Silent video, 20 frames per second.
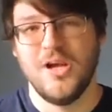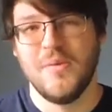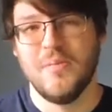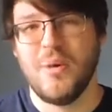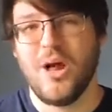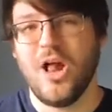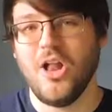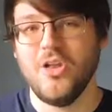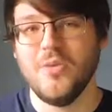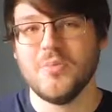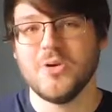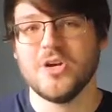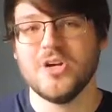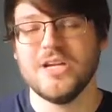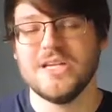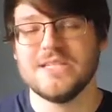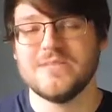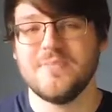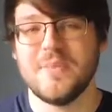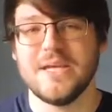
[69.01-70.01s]
Polymer
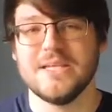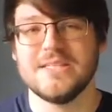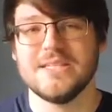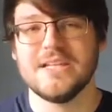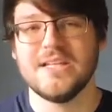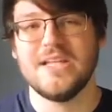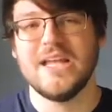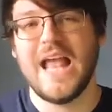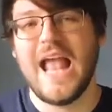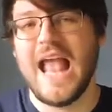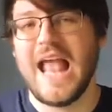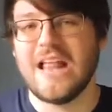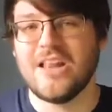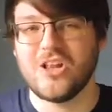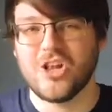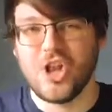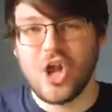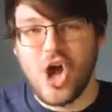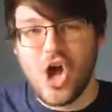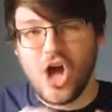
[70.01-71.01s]
is basically a
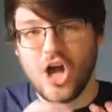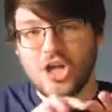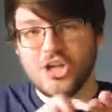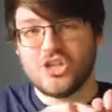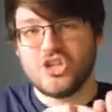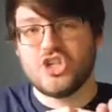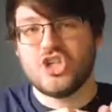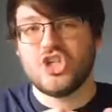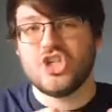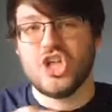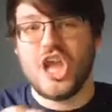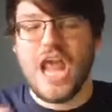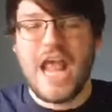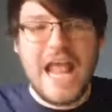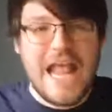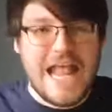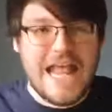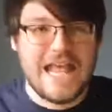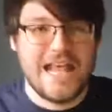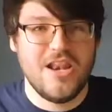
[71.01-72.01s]
long
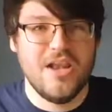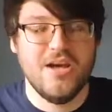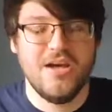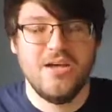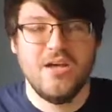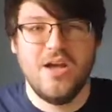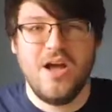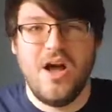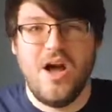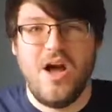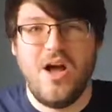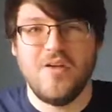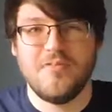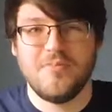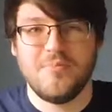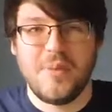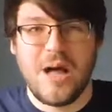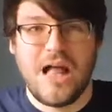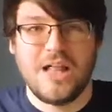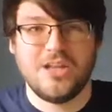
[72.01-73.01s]
chain of
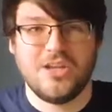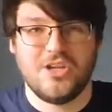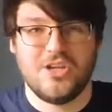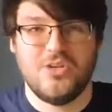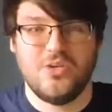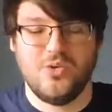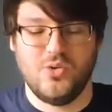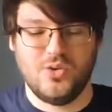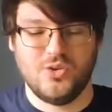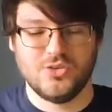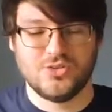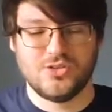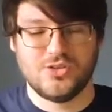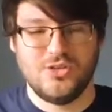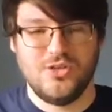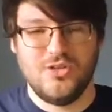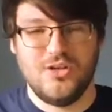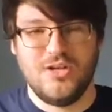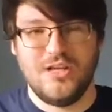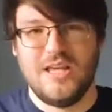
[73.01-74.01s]
molecules.
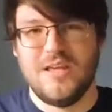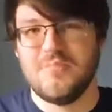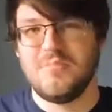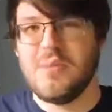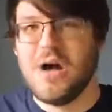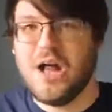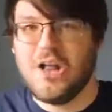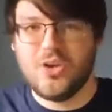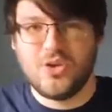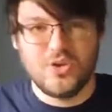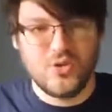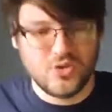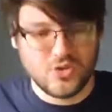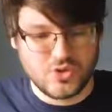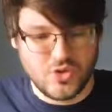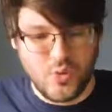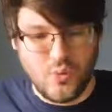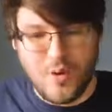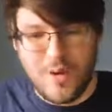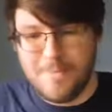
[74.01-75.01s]
Again, molecules
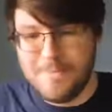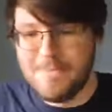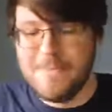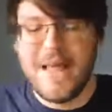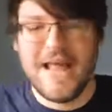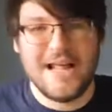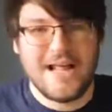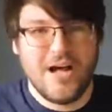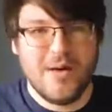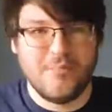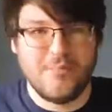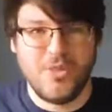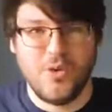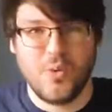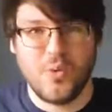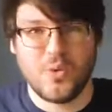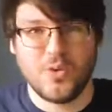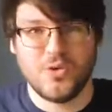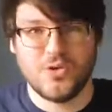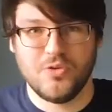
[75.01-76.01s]
are what make up the
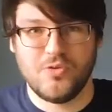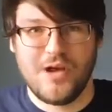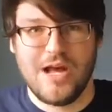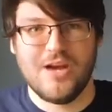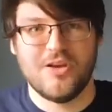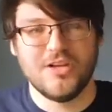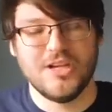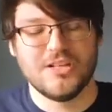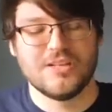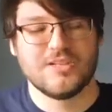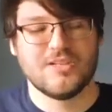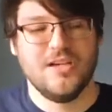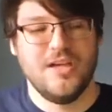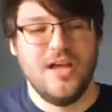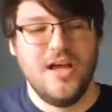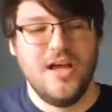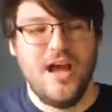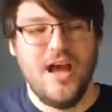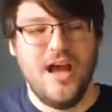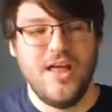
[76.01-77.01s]
world around us.
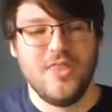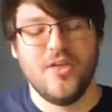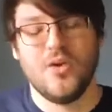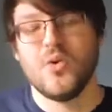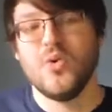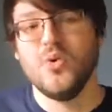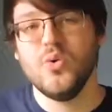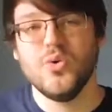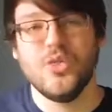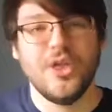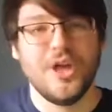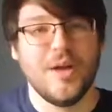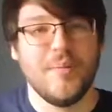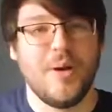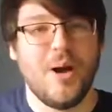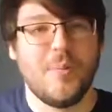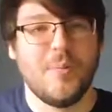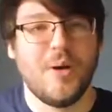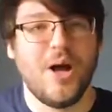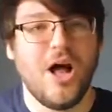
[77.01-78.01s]
The cool thing
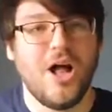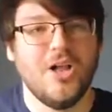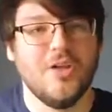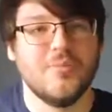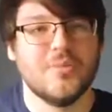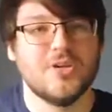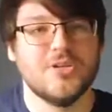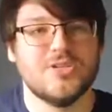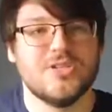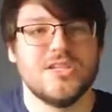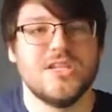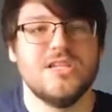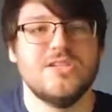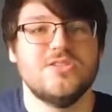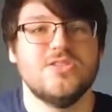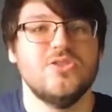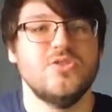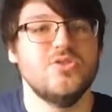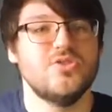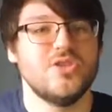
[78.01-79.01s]
about polymers is
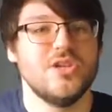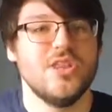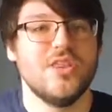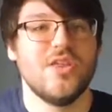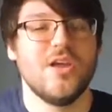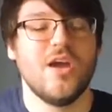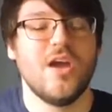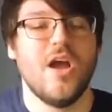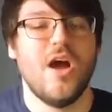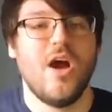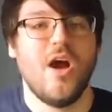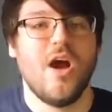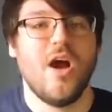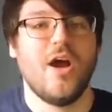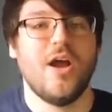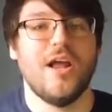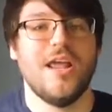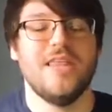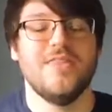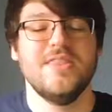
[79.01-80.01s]
usually they are
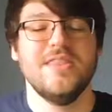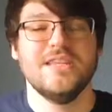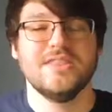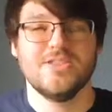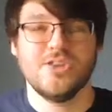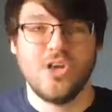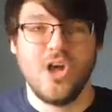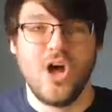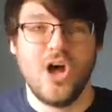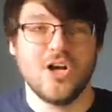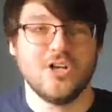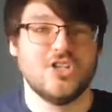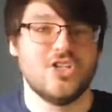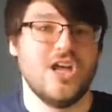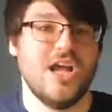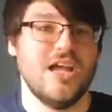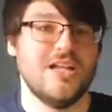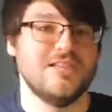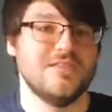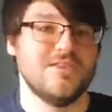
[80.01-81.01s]
in these long
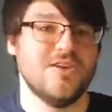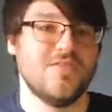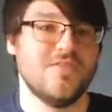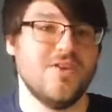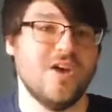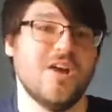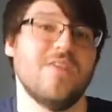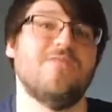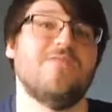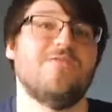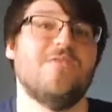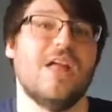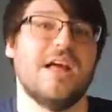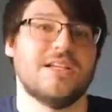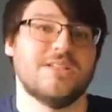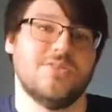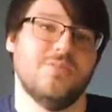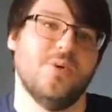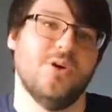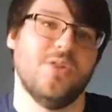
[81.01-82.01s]
chains that are very
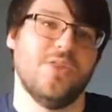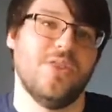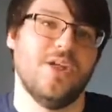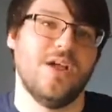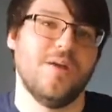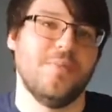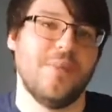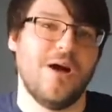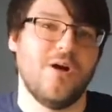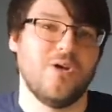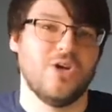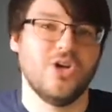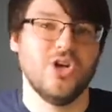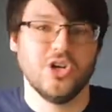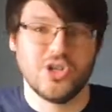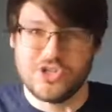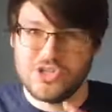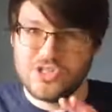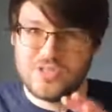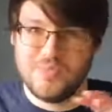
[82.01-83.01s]
flexible. Think about
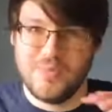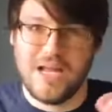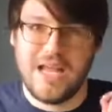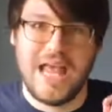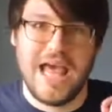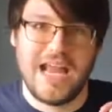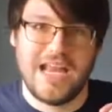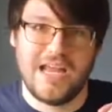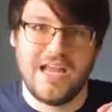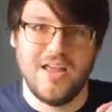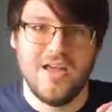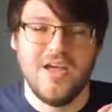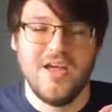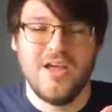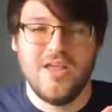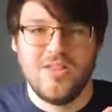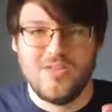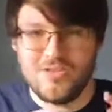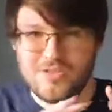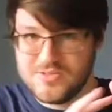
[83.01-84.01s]
cooked spaghetti.
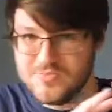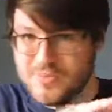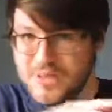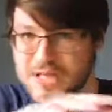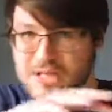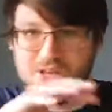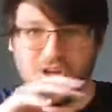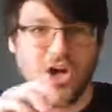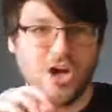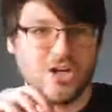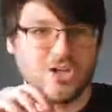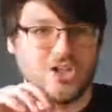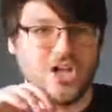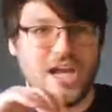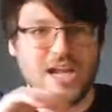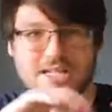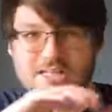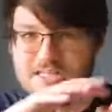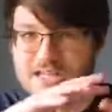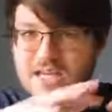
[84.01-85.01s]
These big long
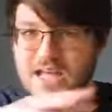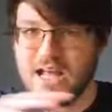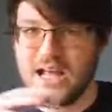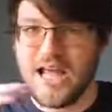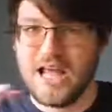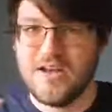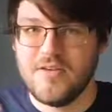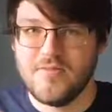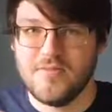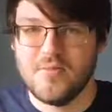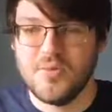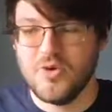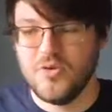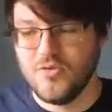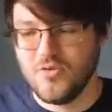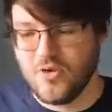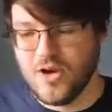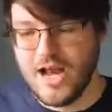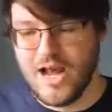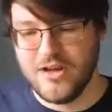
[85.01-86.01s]
chains that can kind of
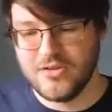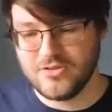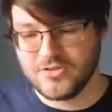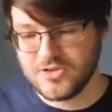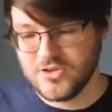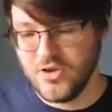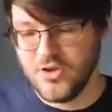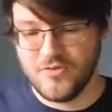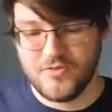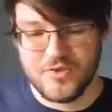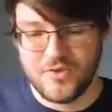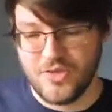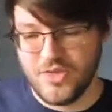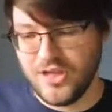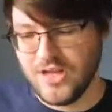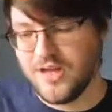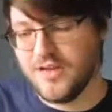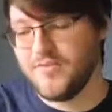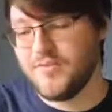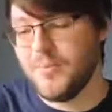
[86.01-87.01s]
move around. So if you
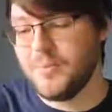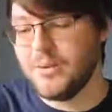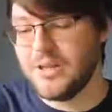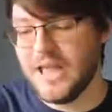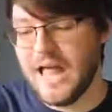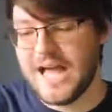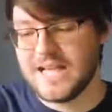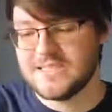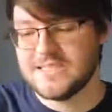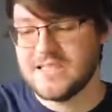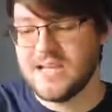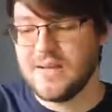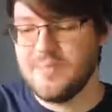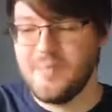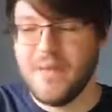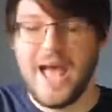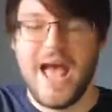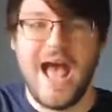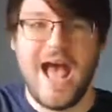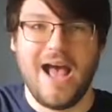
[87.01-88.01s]
think of a plastic
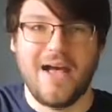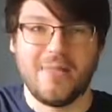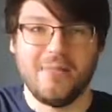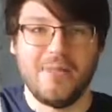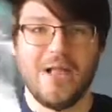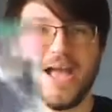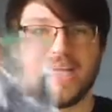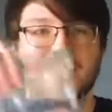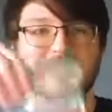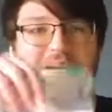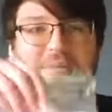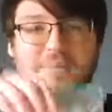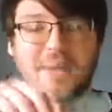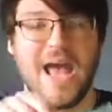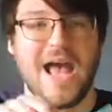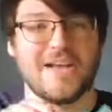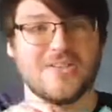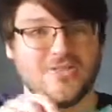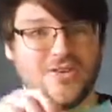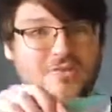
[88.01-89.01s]
bags
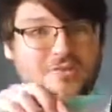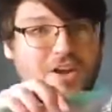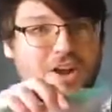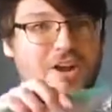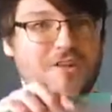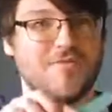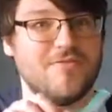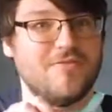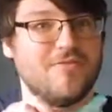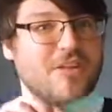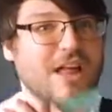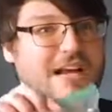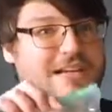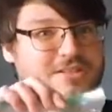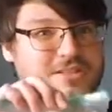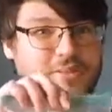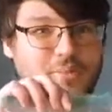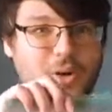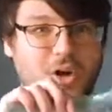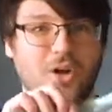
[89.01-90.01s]
are very
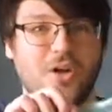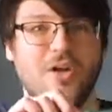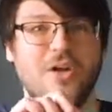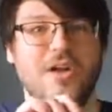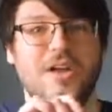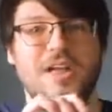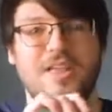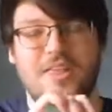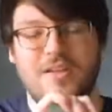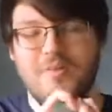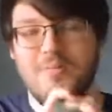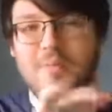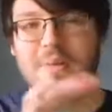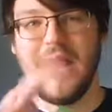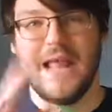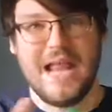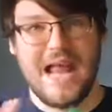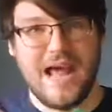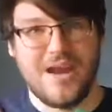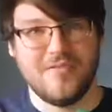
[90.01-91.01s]
flexible. They're
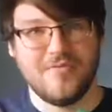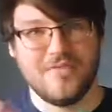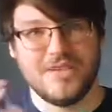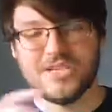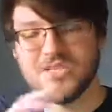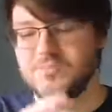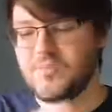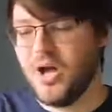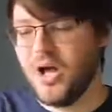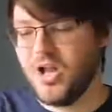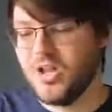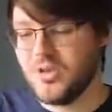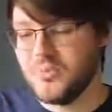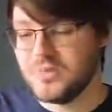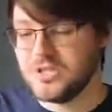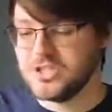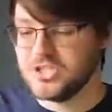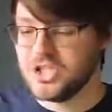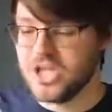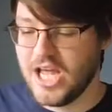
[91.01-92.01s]
made out of these
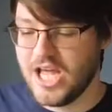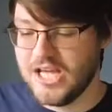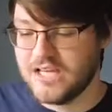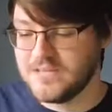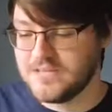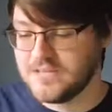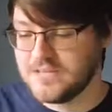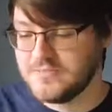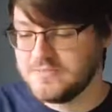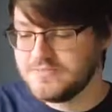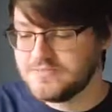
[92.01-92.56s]
polymer chains.